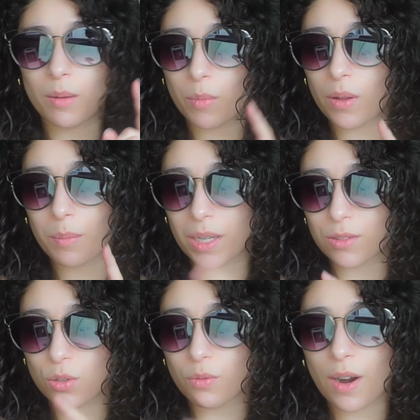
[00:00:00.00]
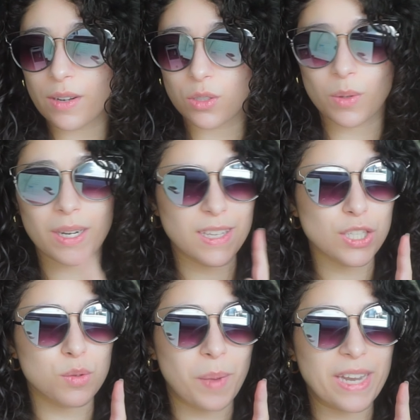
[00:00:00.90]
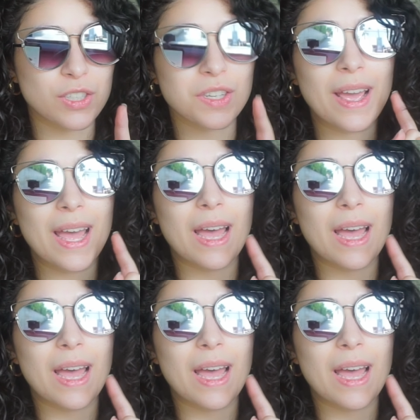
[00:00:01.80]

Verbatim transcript: I'm, I'm not too far into it. I think she was banished,